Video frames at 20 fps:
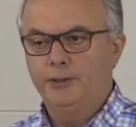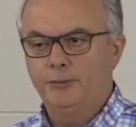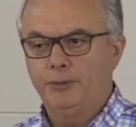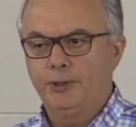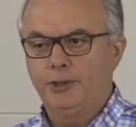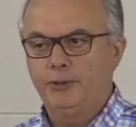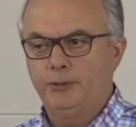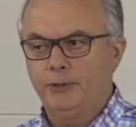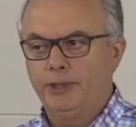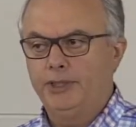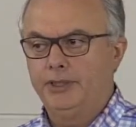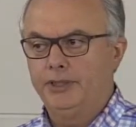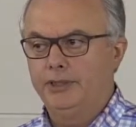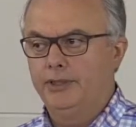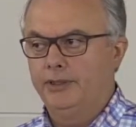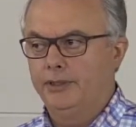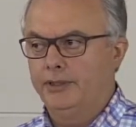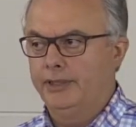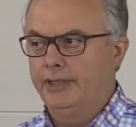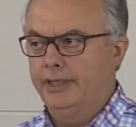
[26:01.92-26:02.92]
between
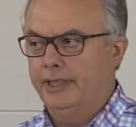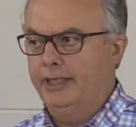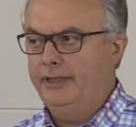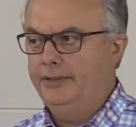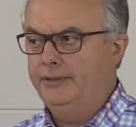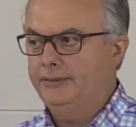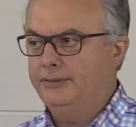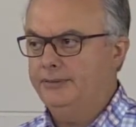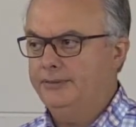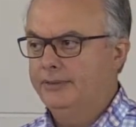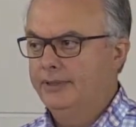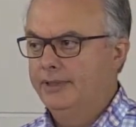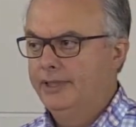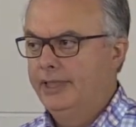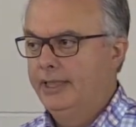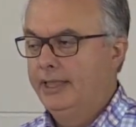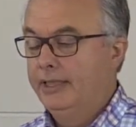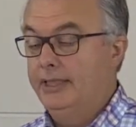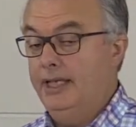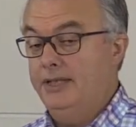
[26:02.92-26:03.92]
God and us
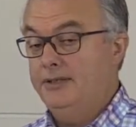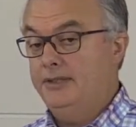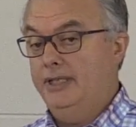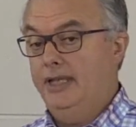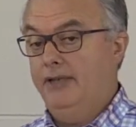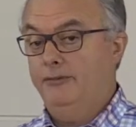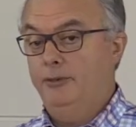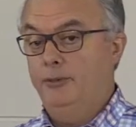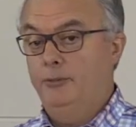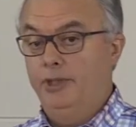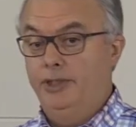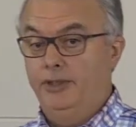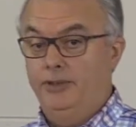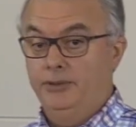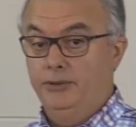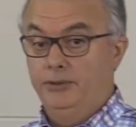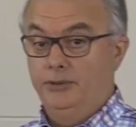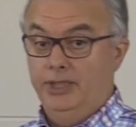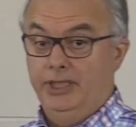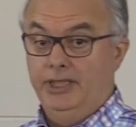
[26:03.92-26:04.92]
doesn't have to be on
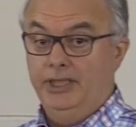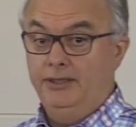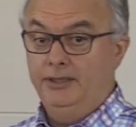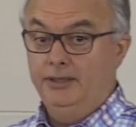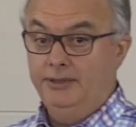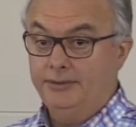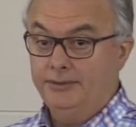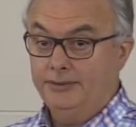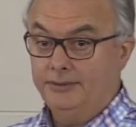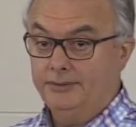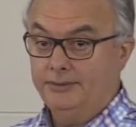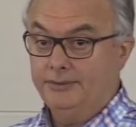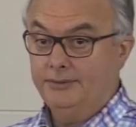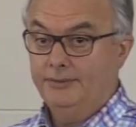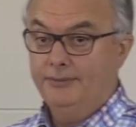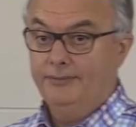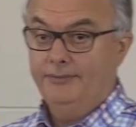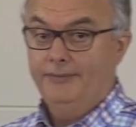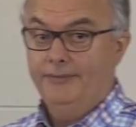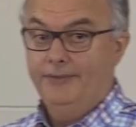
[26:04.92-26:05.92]
your knees.
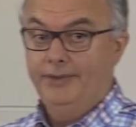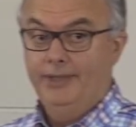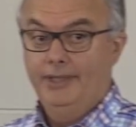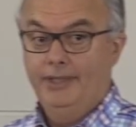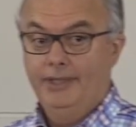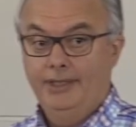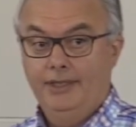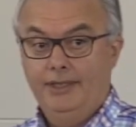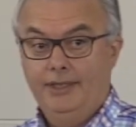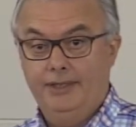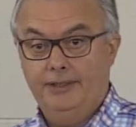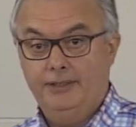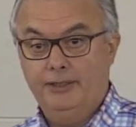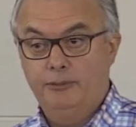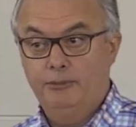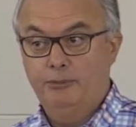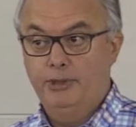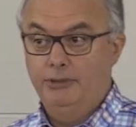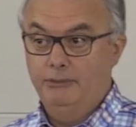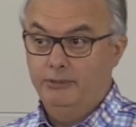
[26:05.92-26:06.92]
It
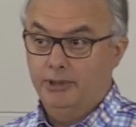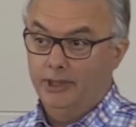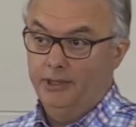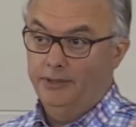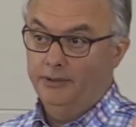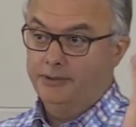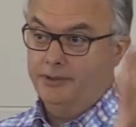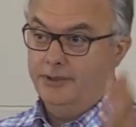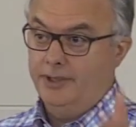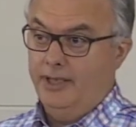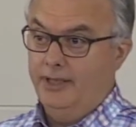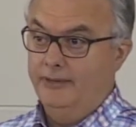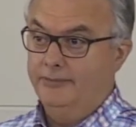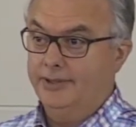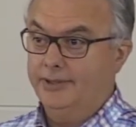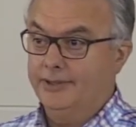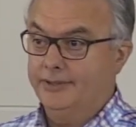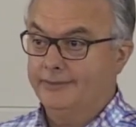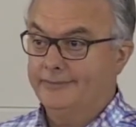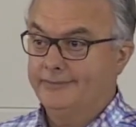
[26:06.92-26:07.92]
can be while you're
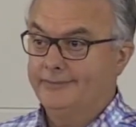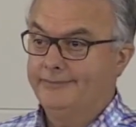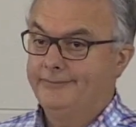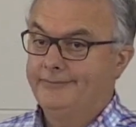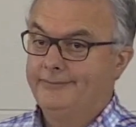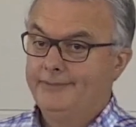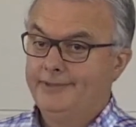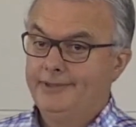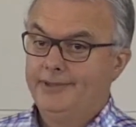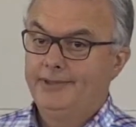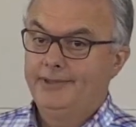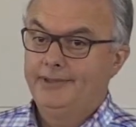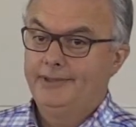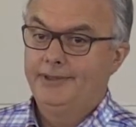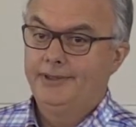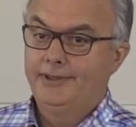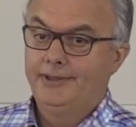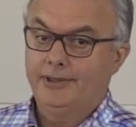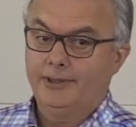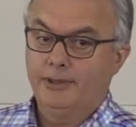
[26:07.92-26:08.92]
driving.
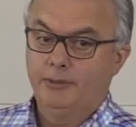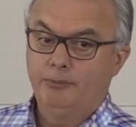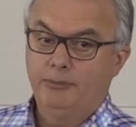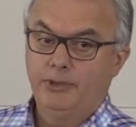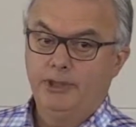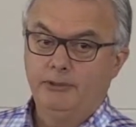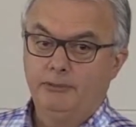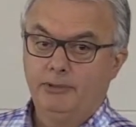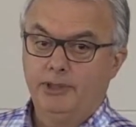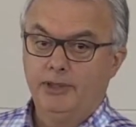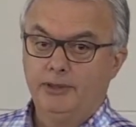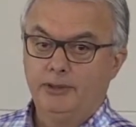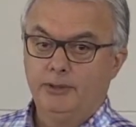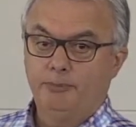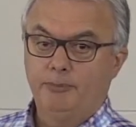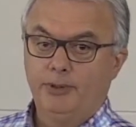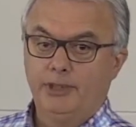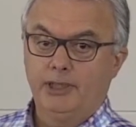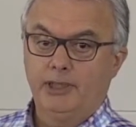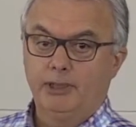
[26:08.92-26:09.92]
It can be while you're
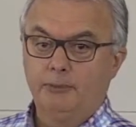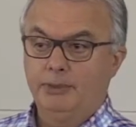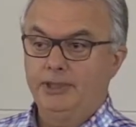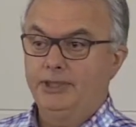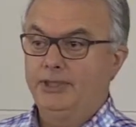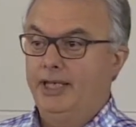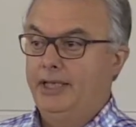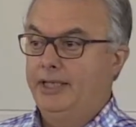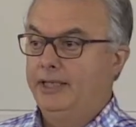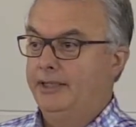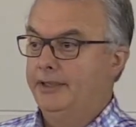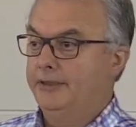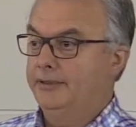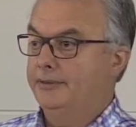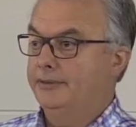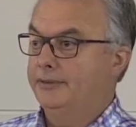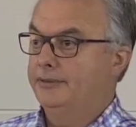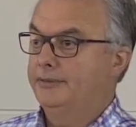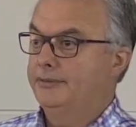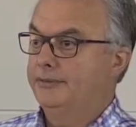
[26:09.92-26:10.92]
peeling
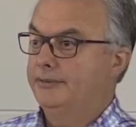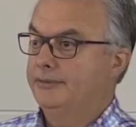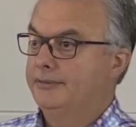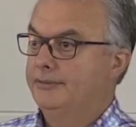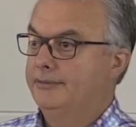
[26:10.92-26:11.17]
potatoes.